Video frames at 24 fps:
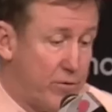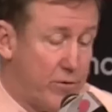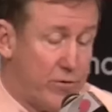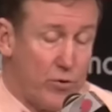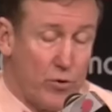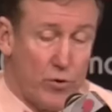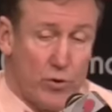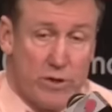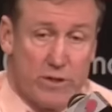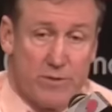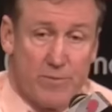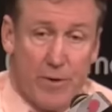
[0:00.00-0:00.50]
free
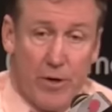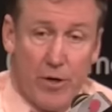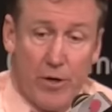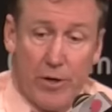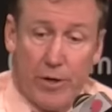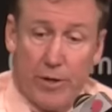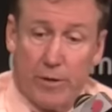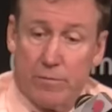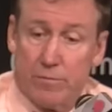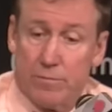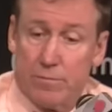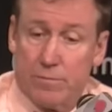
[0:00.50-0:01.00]
throw
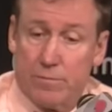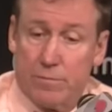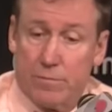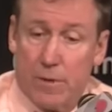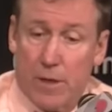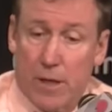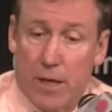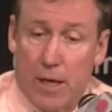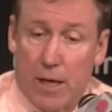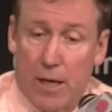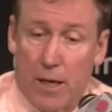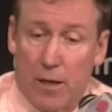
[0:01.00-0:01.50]
disparity.
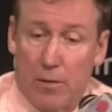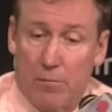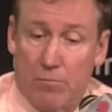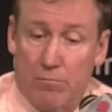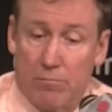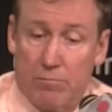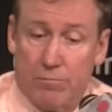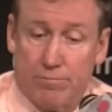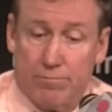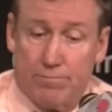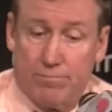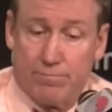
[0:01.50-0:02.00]

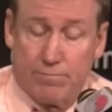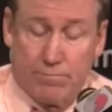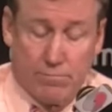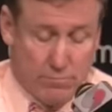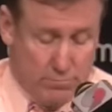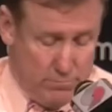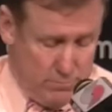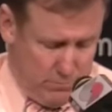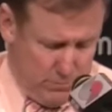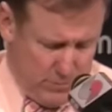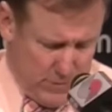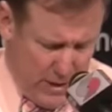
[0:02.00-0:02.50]

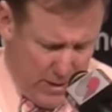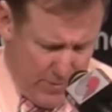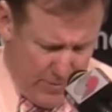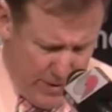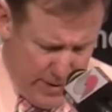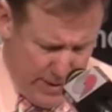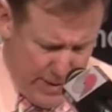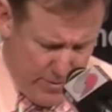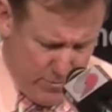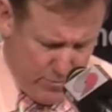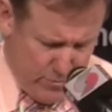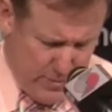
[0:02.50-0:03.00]
I
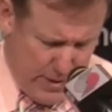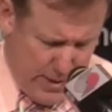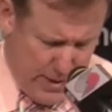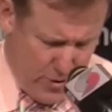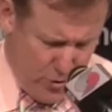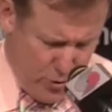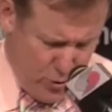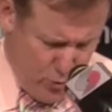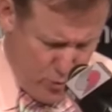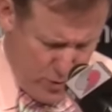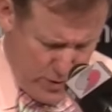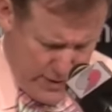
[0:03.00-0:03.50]
mean, I
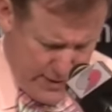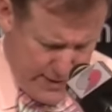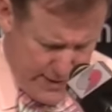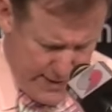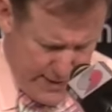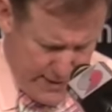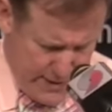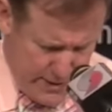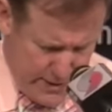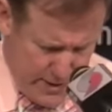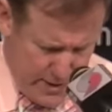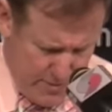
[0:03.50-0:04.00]
don't know what it
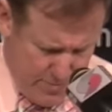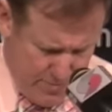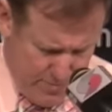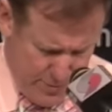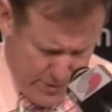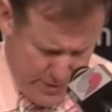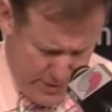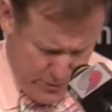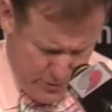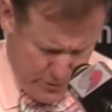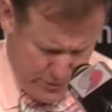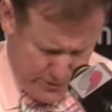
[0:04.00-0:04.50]
ended up,
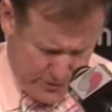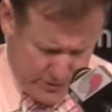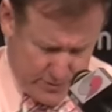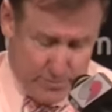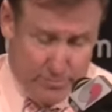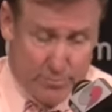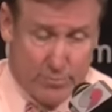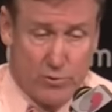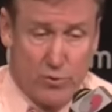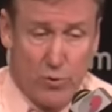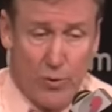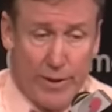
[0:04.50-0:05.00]
but it was
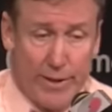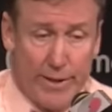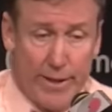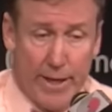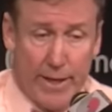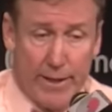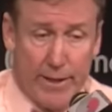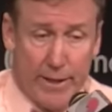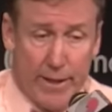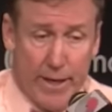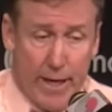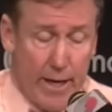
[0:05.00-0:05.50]

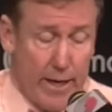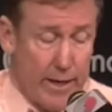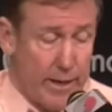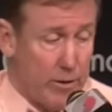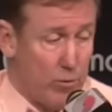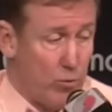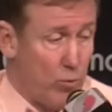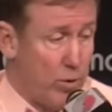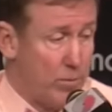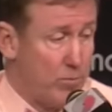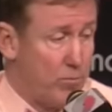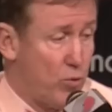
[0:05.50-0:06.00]
29-9
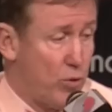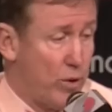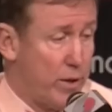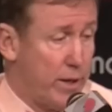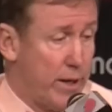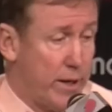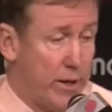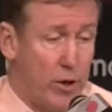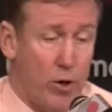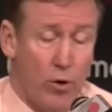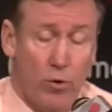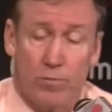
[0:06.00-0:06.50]
at one point,
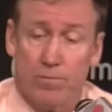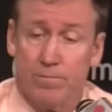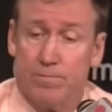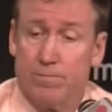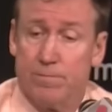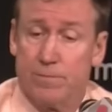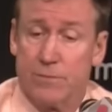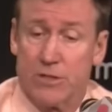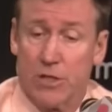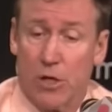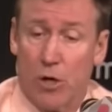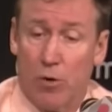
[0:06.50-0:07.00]
I know.
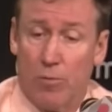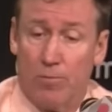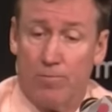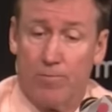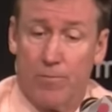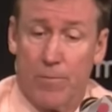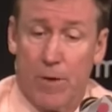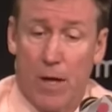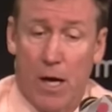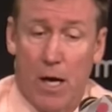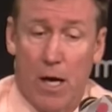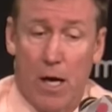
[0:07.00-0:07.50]
So,
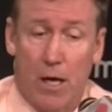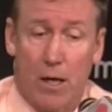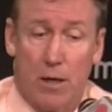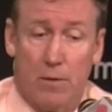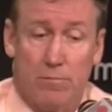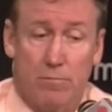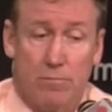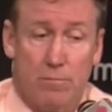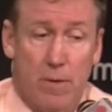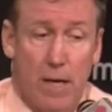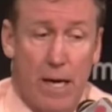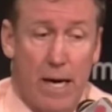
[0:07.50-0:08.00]

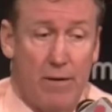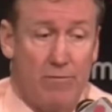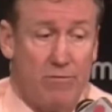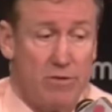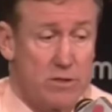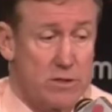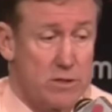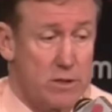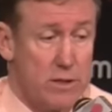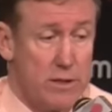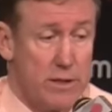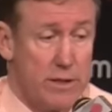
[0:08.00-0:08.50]

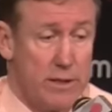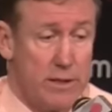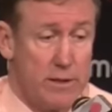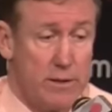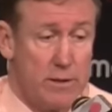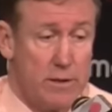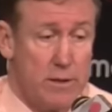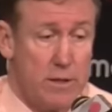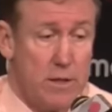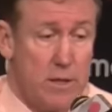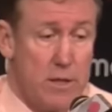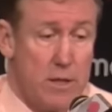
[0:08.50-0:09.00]
obviously
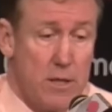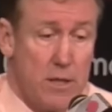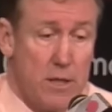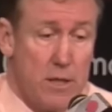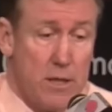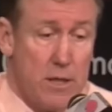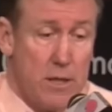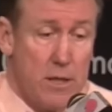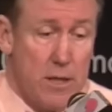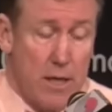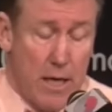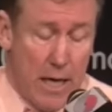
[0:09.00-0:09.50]

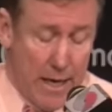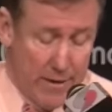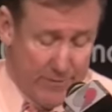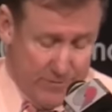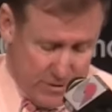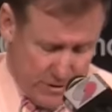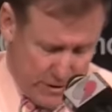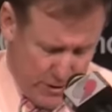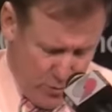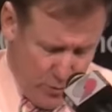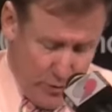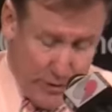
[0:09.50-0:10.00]

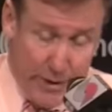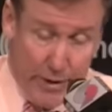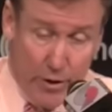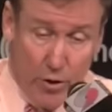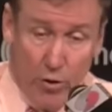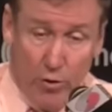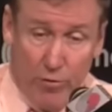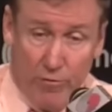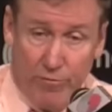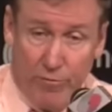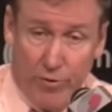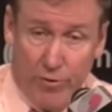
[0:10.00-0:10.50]
we didn't
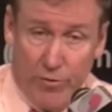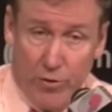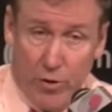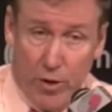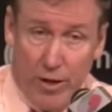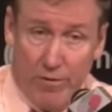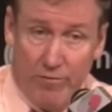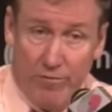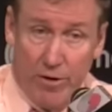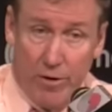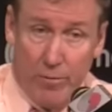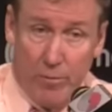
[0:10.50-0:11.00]
go to the free throw
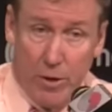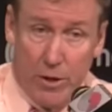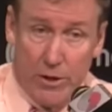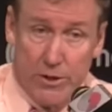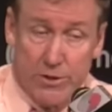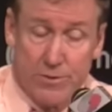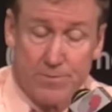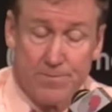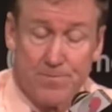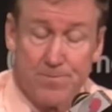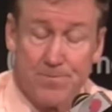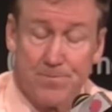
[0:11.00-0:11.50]
line very
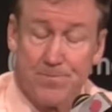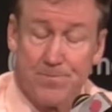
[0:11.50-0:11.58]
much.